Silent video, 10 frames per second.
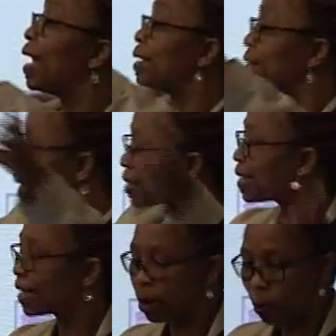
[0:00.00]
and the
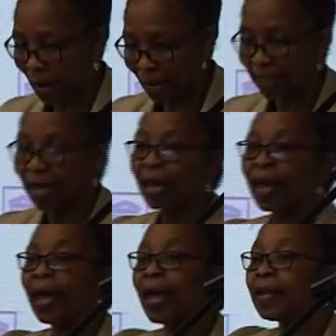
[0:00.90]
external world.
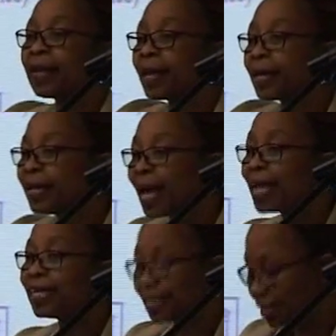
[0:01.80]
And in
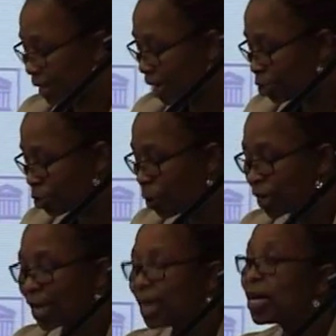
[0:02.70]
any digital
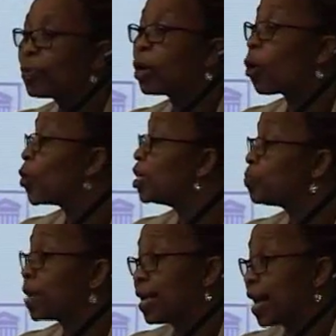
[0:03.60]
story, there will always
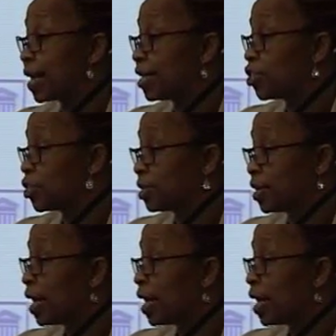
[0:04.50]
be a narration,